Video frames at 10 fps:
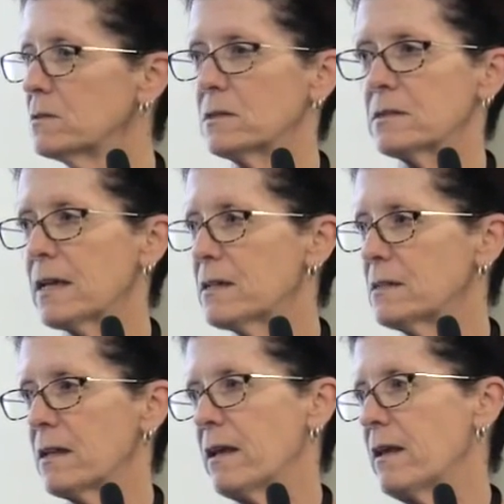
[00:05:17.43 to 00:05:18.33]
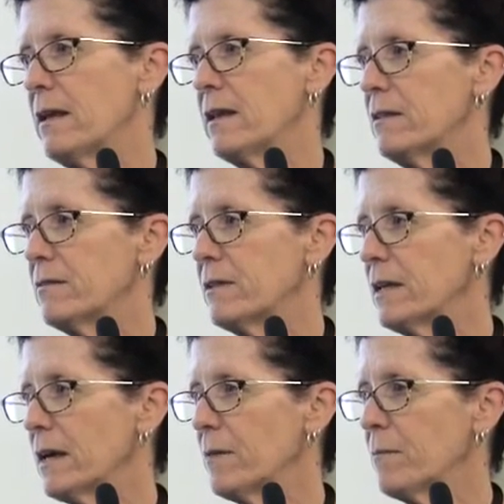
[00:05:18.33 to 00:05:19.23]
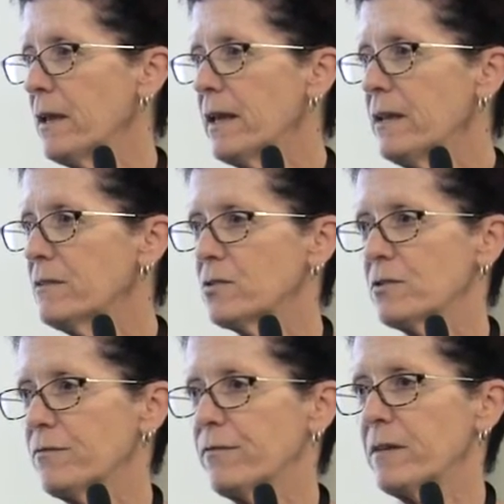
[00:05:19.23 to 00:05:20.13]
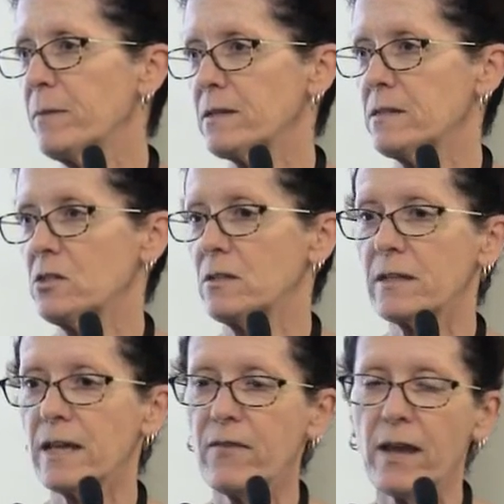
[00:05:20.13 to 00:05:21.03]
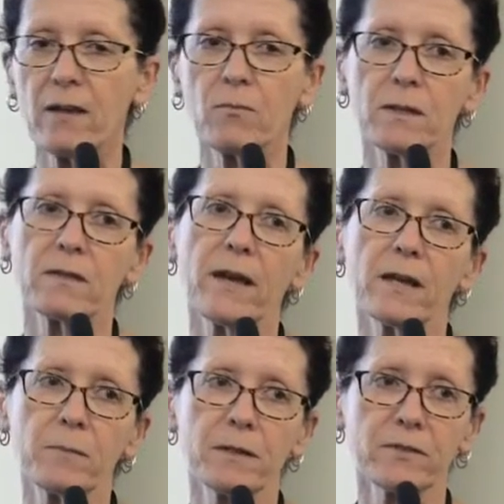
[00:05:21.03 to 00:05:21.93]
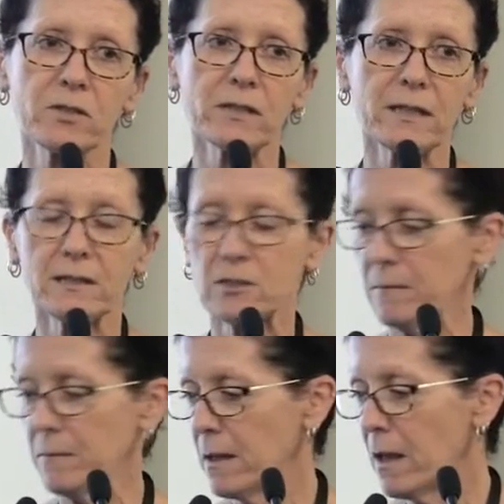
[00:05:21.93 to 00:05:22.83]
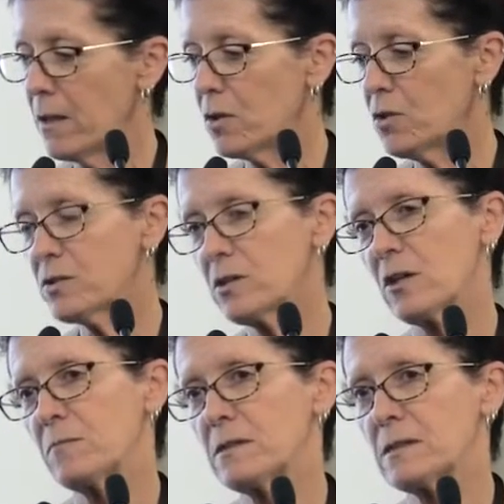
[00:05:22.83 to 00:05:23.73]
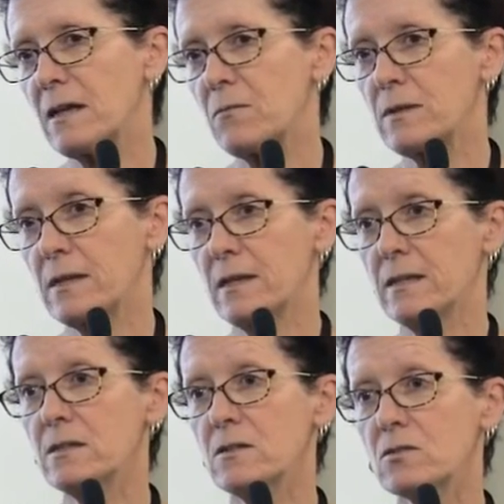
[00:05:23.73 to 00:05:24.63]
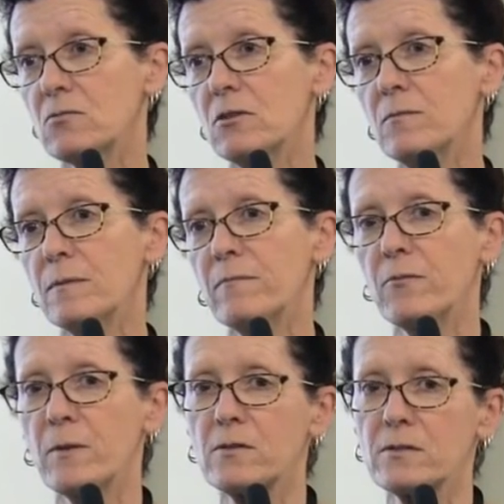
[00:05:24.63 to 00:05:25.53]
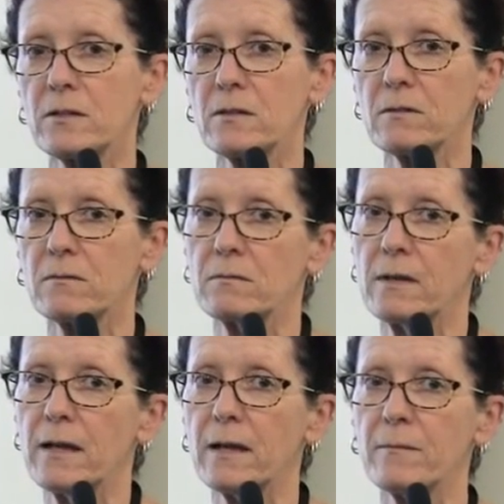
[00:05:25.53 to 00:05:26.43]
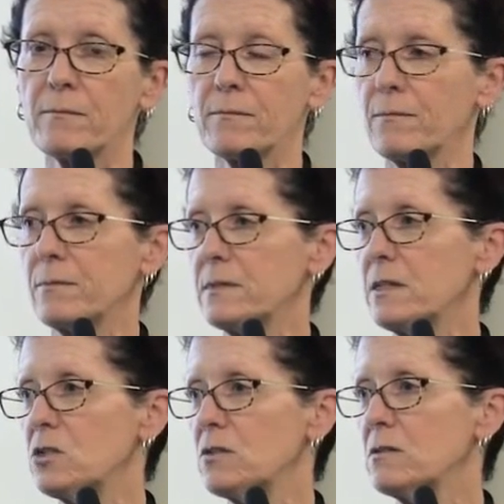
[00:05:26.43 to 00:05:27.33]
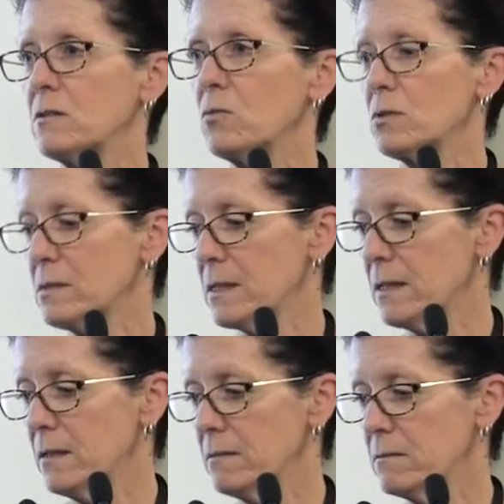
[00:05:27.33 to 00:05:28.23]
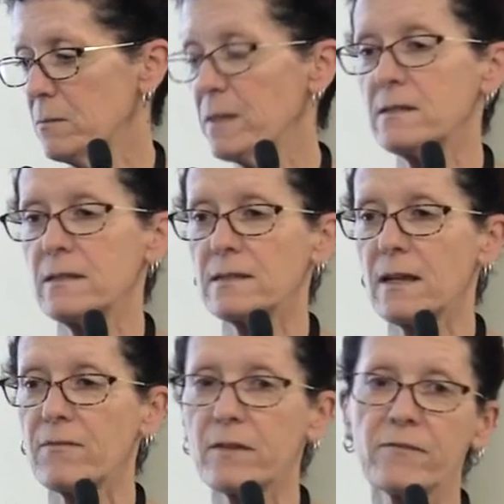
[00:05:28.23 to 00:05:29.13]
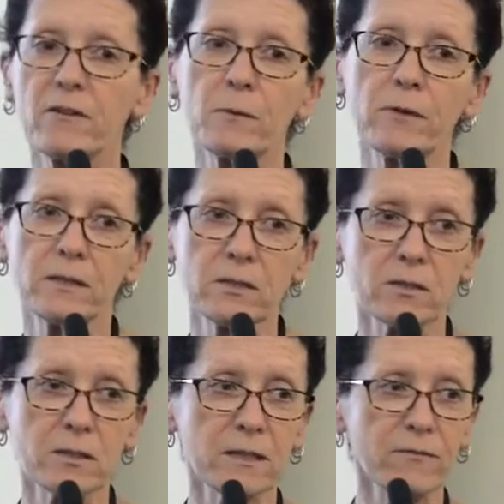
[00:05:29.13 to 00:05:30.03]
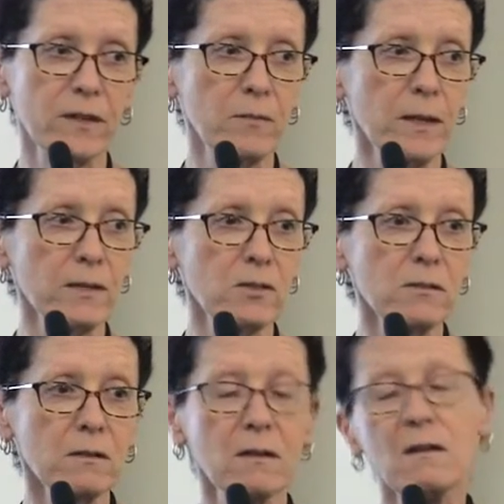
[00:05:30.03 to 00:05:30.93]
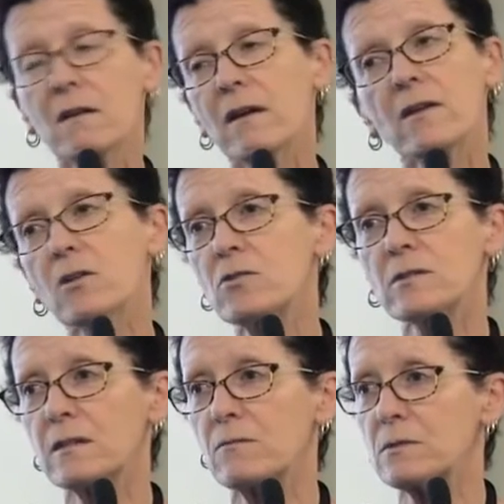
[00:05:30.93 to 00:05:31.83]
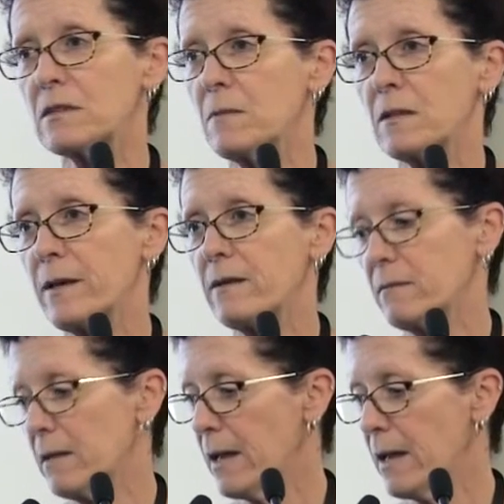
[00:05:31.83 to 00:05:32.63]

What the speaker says: discuss any of the any sort of feedback session that they've had where they've had a bit of a challenge. We usually got them to start with the easiest group, and for most of the sessions it was the domestic staff they felt were easier to give feedback to. And usually it was something about